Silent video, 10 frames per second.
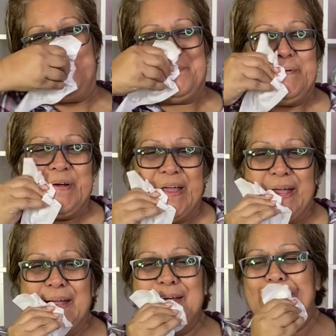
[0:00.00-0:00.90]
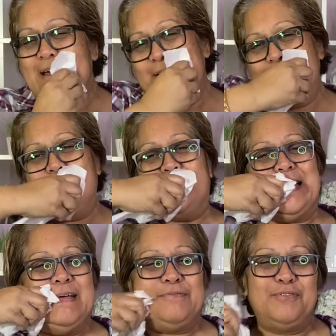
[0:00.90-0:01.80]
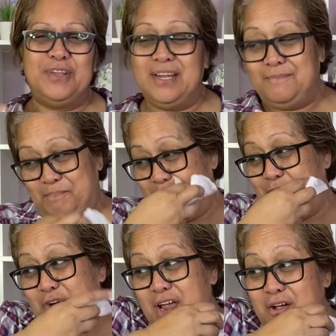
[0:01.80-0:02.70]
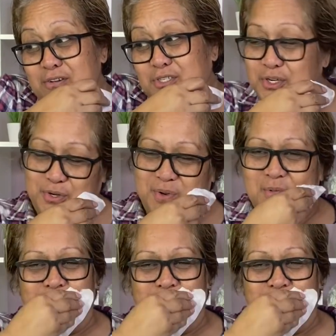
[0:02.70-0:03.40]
Right, rub my lips with a round two